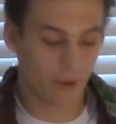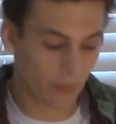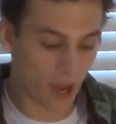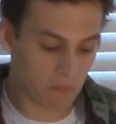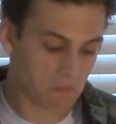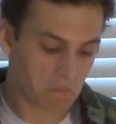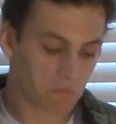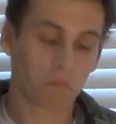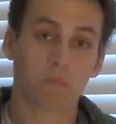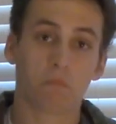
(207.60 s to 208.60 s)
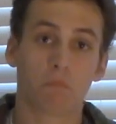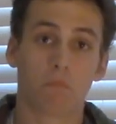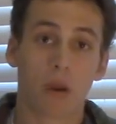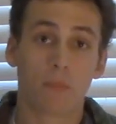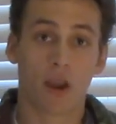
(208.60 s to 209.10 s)
But
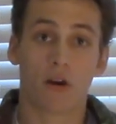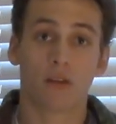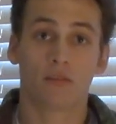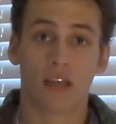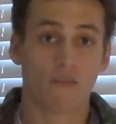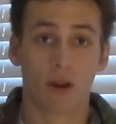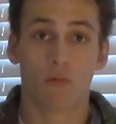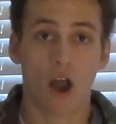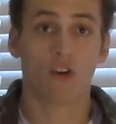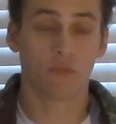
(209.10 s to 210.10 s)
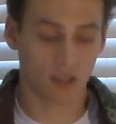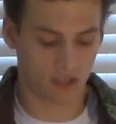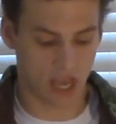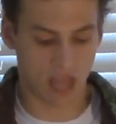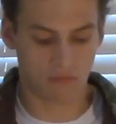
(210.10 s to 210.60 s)
my parents and everybody around me
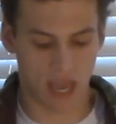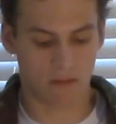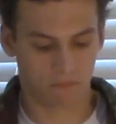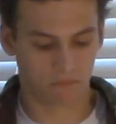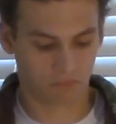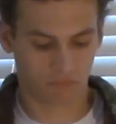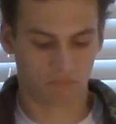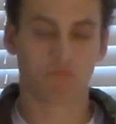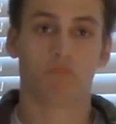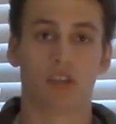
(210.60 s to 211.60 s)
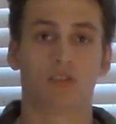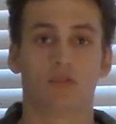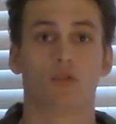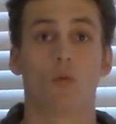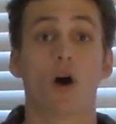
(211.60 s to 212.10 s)
said that this
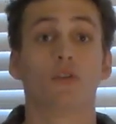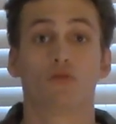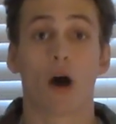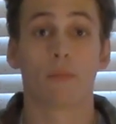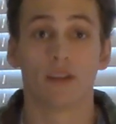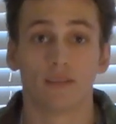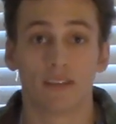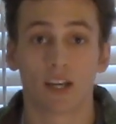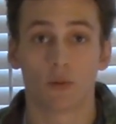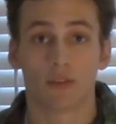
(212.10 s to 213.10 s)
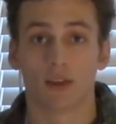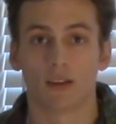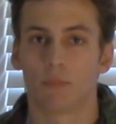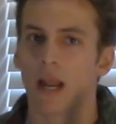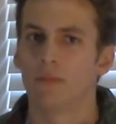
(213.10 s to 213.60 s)
is the water, so I'm going to stick with
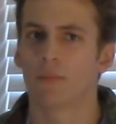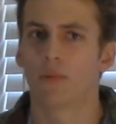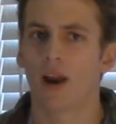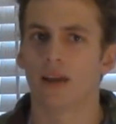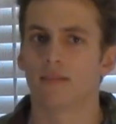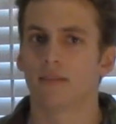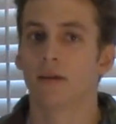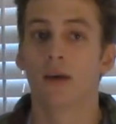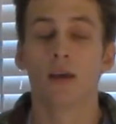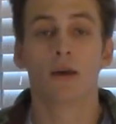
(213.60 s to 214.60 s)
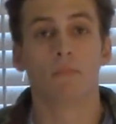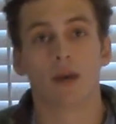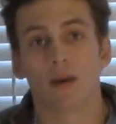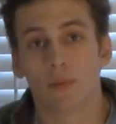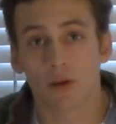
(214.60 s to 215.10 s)
this. But I'm depressed.
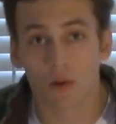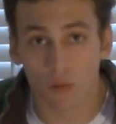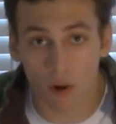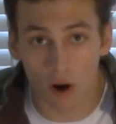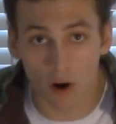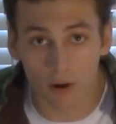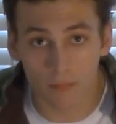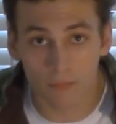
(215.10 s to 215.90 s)
Maybe you're wrong.